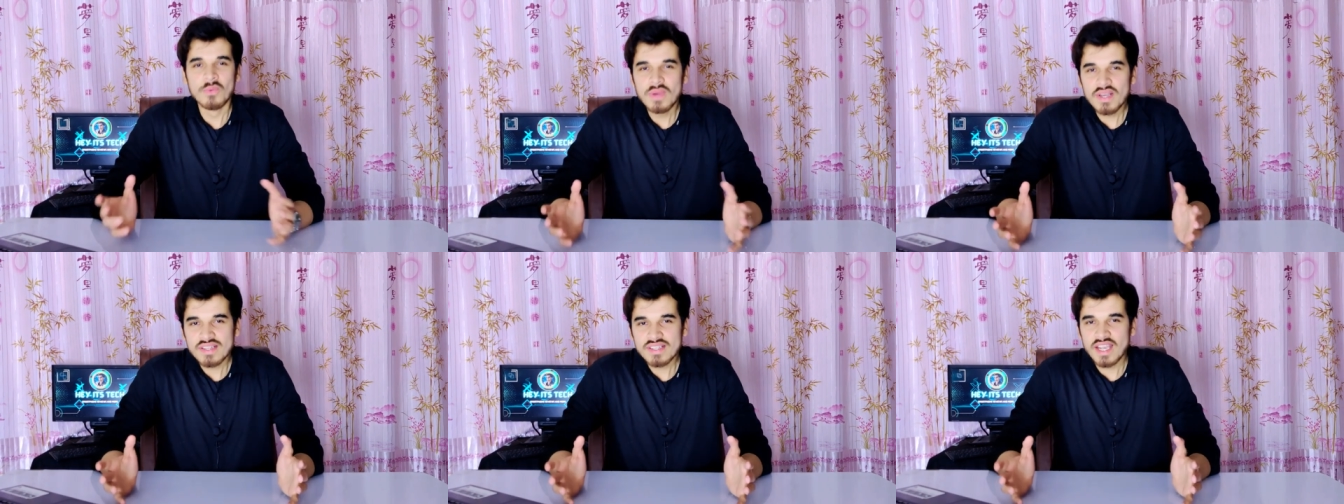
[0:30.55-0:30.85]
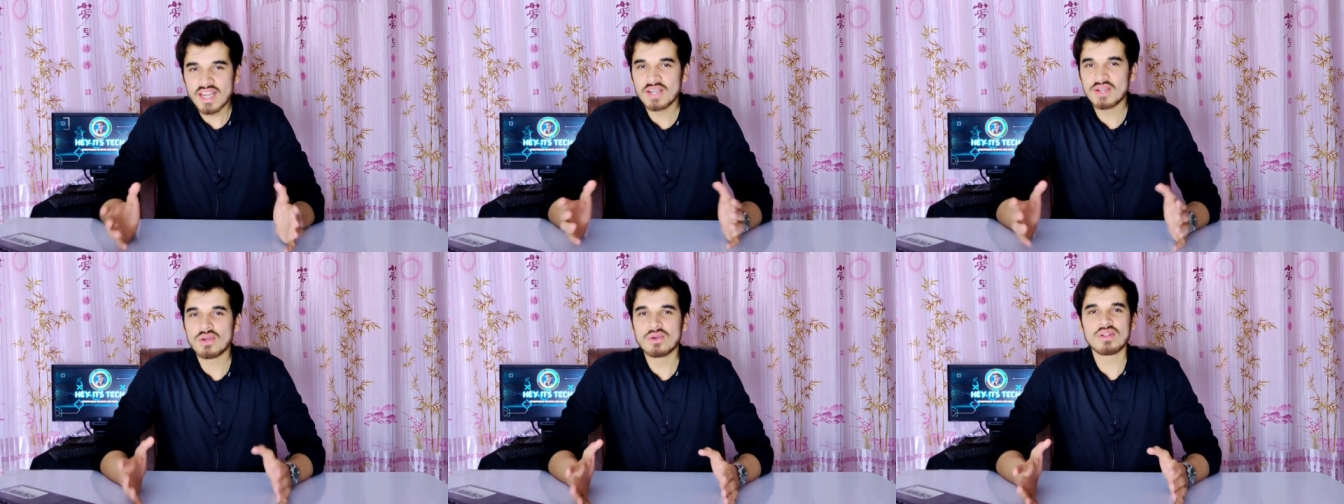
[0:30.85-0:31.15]

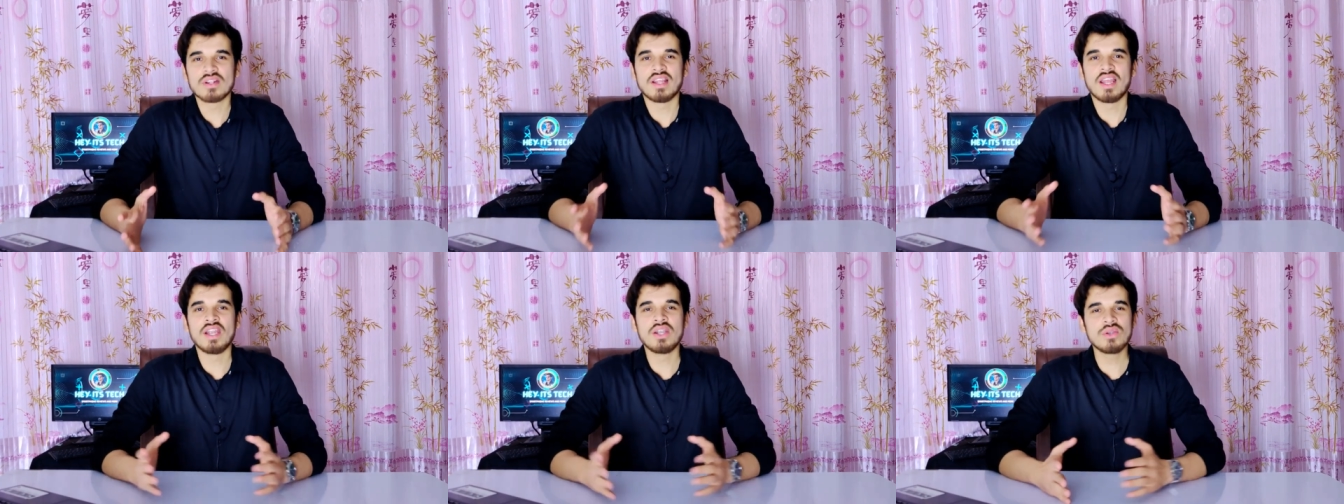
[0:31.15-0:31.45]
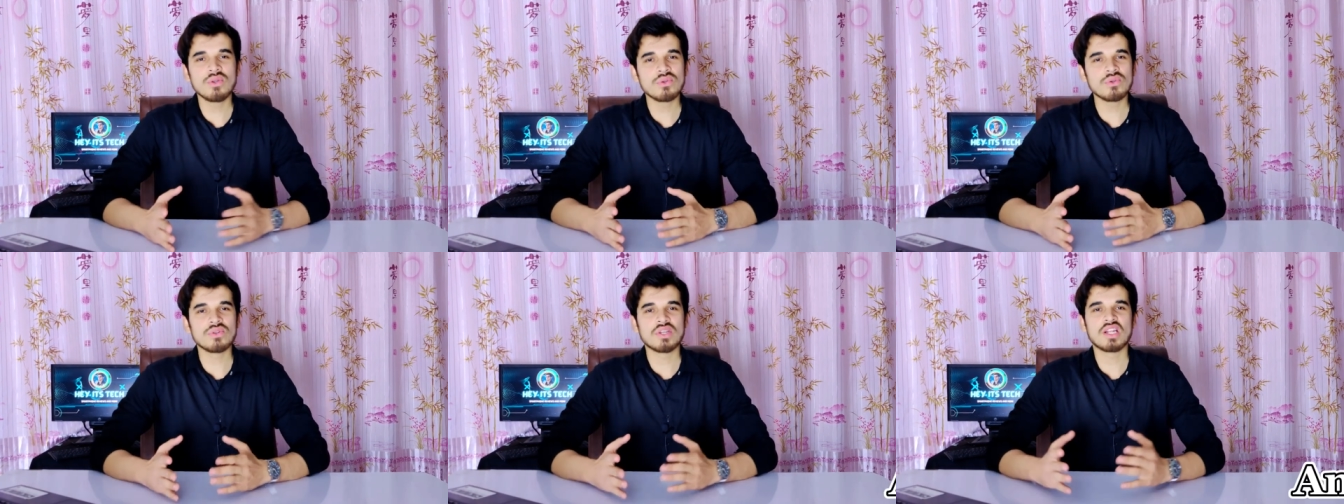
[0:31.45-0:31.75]
with an total
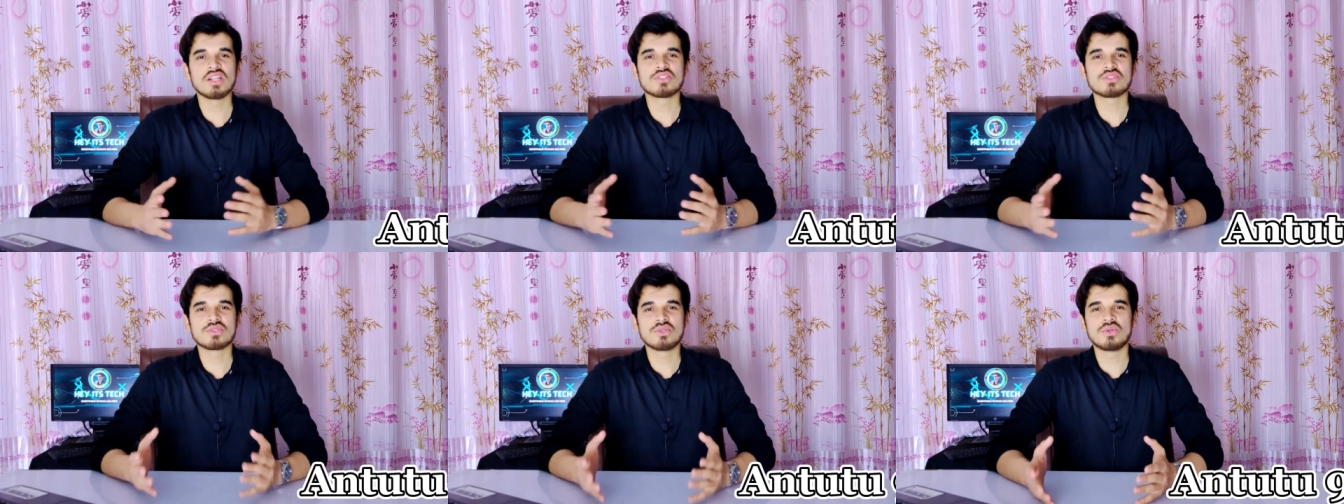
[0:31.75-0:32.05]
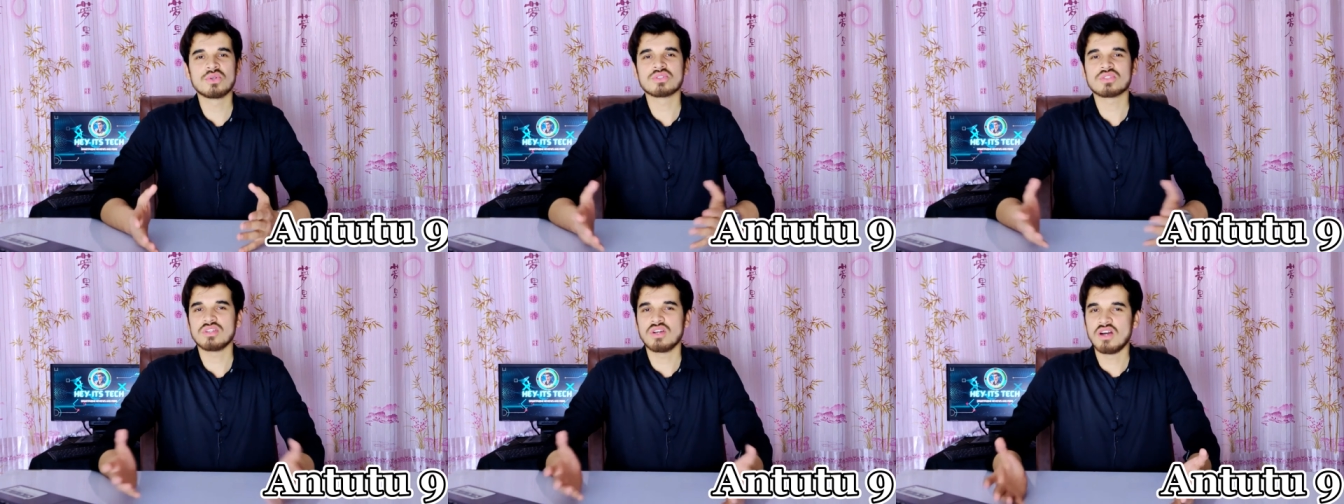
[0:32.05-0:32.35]
AnTuTu nine
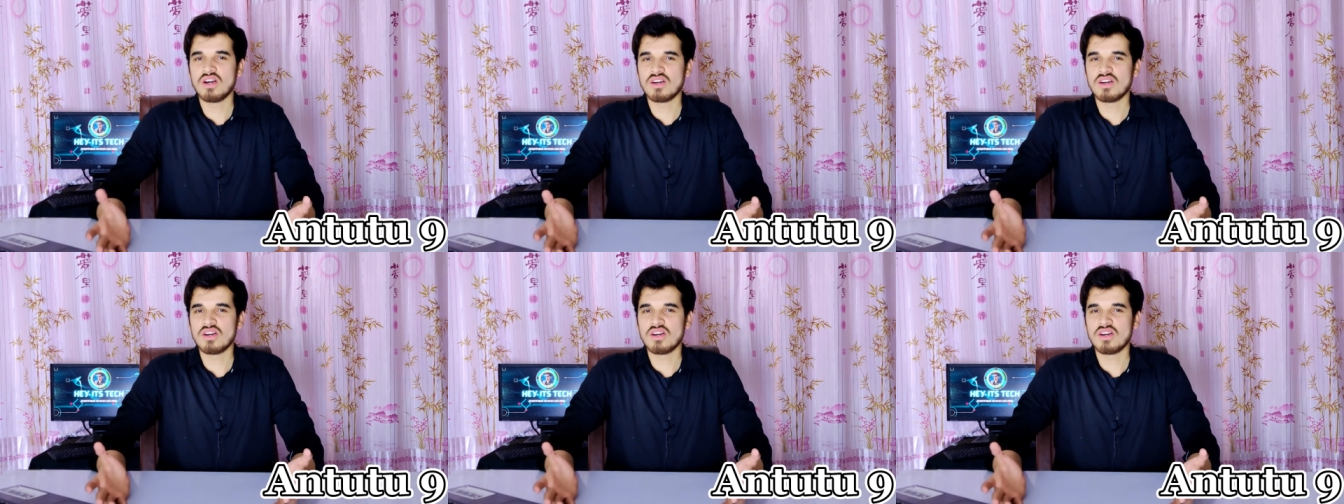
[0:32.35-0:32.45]
scores